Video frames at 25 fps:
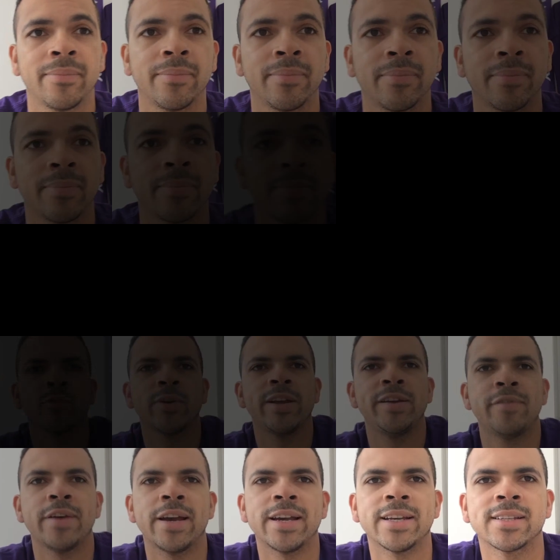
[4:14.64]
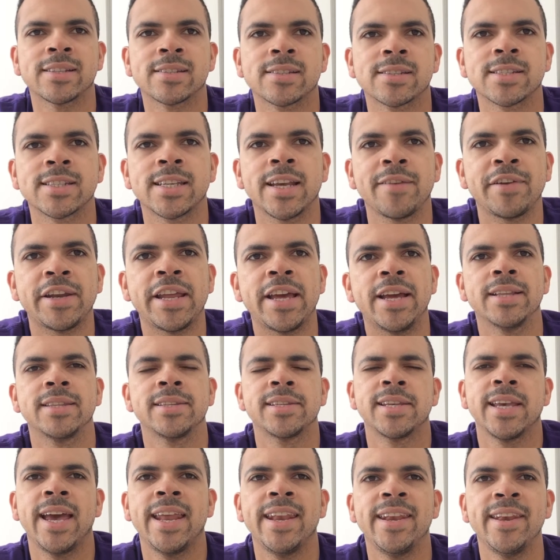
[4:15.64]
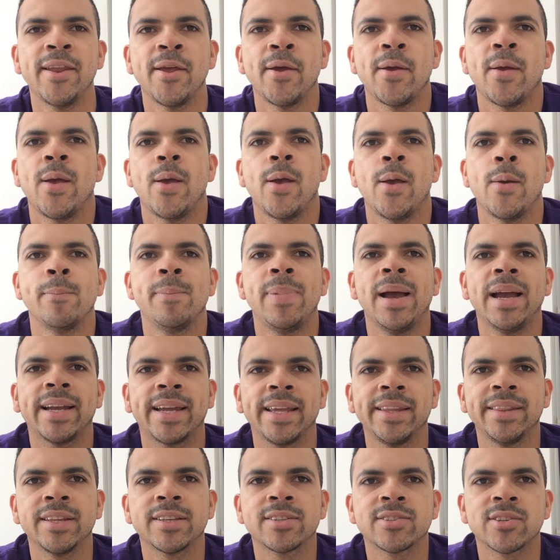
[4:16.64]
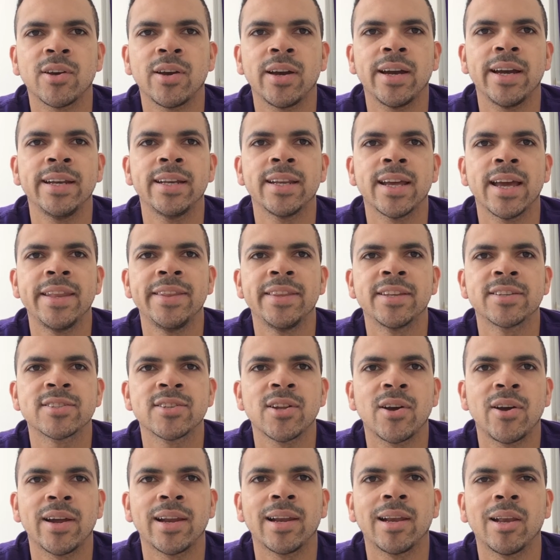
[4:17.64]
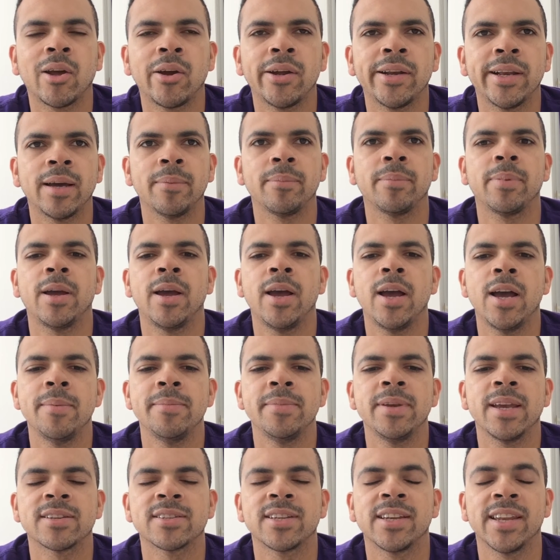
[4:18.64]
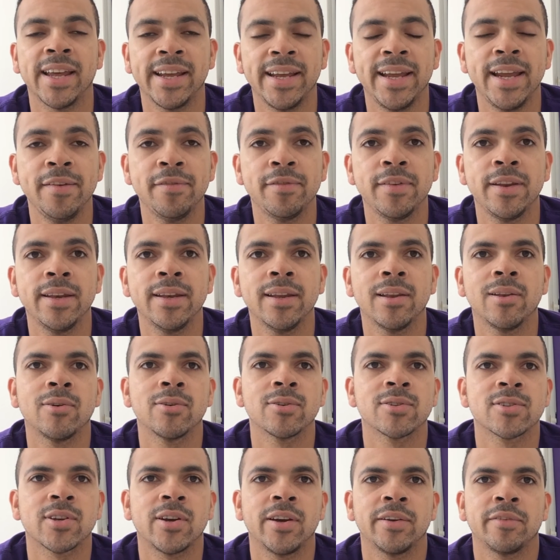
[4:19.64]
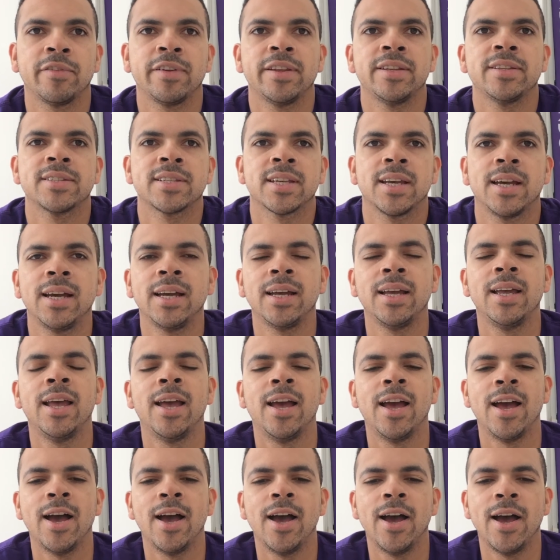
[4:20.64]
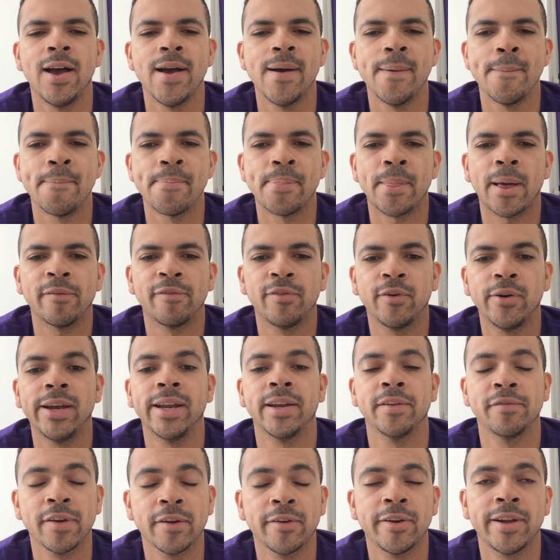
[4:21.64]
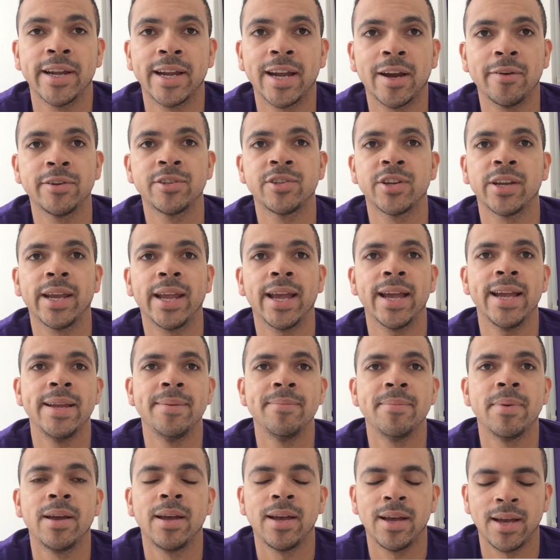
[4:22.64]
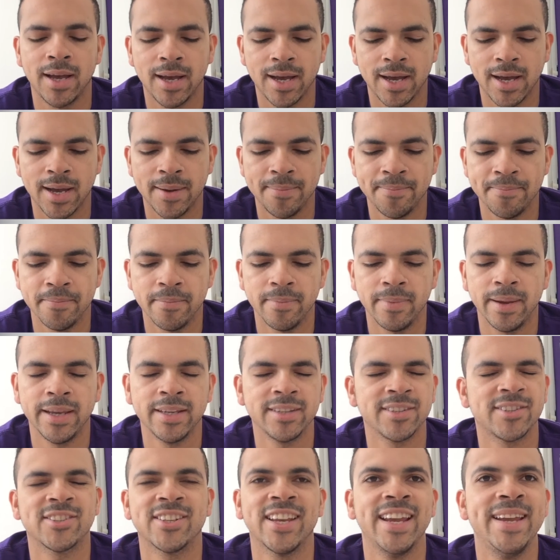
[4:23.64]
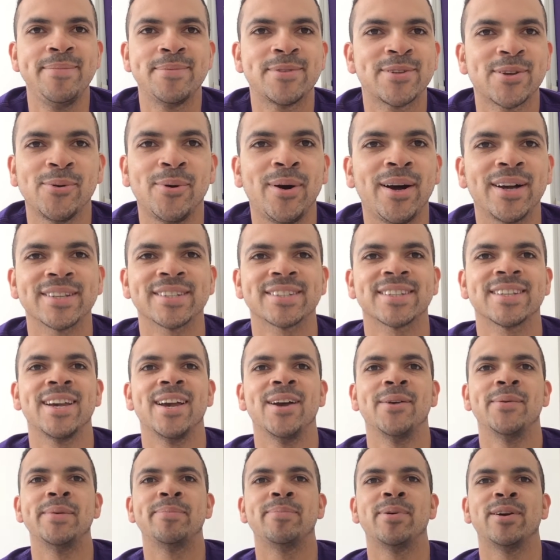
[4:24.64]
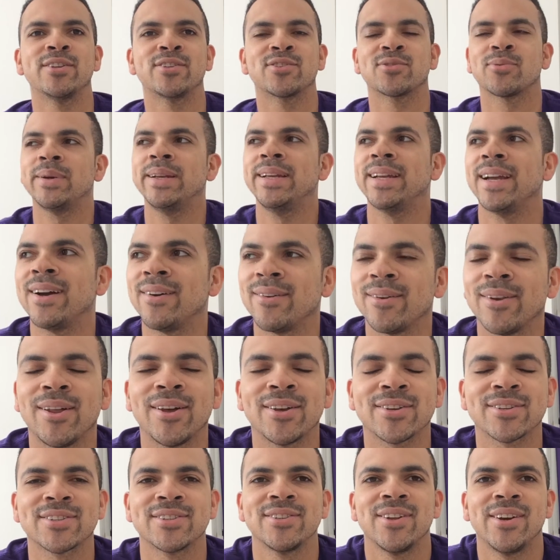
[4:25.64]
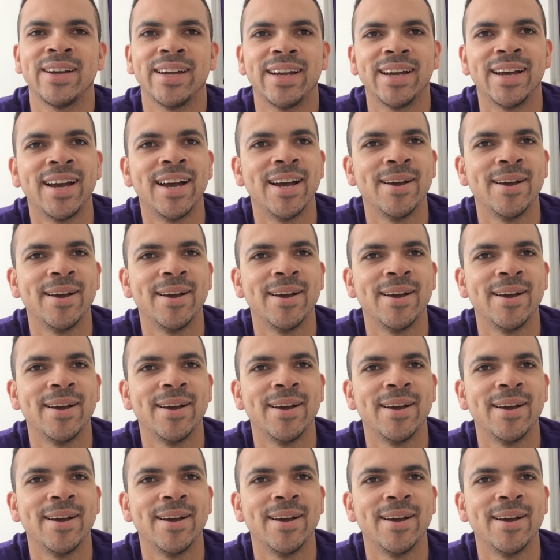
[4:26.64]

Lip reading: Carlos Rivas, 7 out of 10. Back in the side and the starting lineup yesterday evening alongside Winter. I thought he had a very encouraging game. It seemed to us, we put a tweet out last night